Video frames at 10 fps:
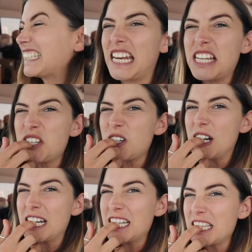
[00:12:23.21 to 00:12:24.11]
Lenny's
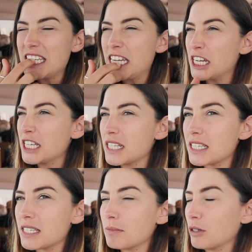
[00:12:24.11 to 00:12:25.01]
grinding his teeth.
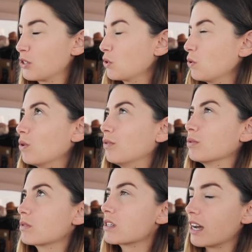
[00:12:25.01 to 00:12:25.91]
It's the most
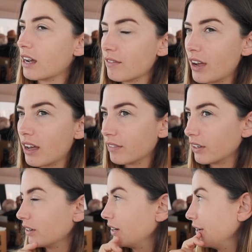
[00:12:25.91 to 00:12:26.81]
awful sound I've
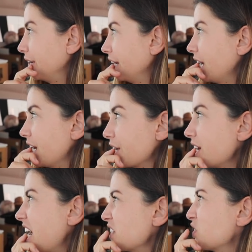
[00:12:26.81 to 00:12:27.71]
ever heard. I don't
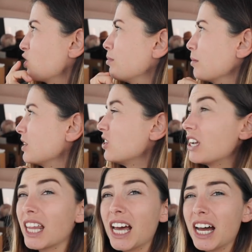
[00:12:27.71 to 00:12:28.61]
know how to stop him. Can you
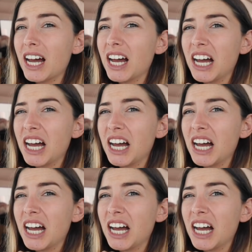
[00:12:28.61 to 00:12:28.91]
hear that?